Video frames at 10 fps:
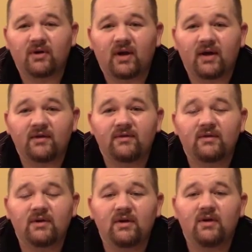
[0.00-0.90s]
lines.
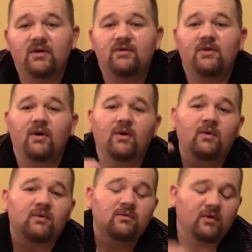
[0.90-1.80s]

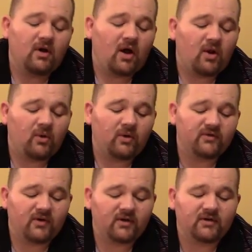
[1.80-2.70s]
So all
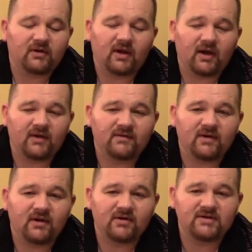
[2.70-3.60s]
horizontal lines
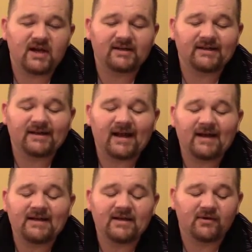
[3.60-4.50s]
intersect at a
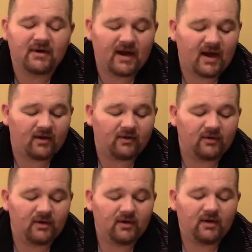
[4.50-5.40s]
90-degree
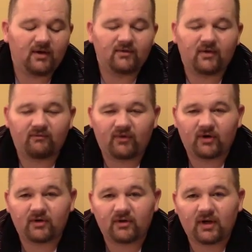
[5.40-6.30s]
angle from
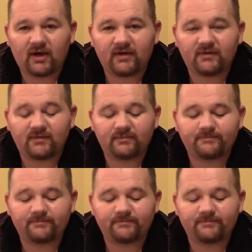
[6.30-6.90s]
vertical lines.